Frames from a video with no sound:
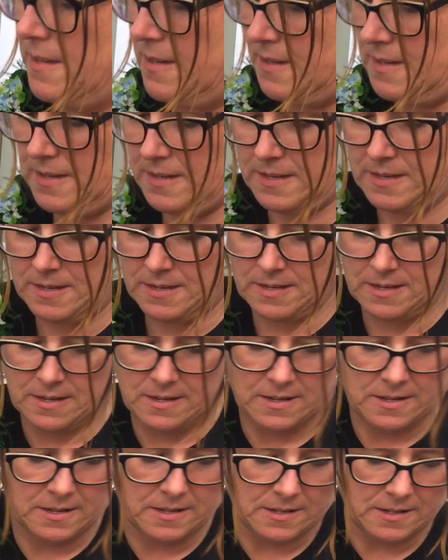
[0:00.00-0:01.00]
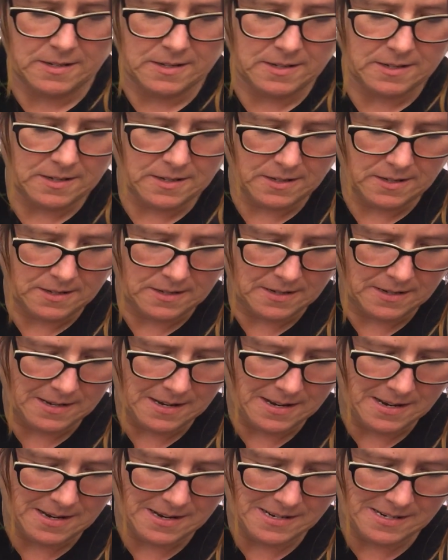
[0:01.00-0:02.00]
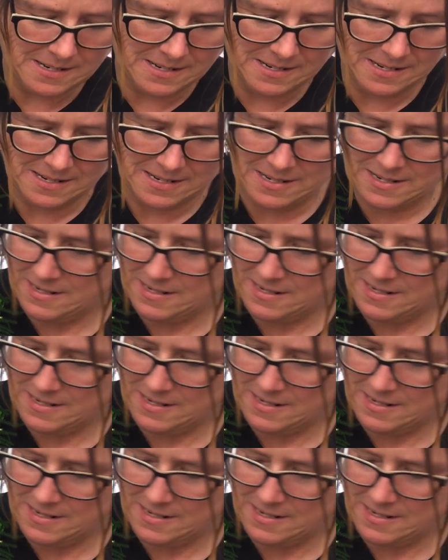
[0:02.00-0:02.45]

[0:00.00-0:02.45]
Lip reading: Nobody speaks.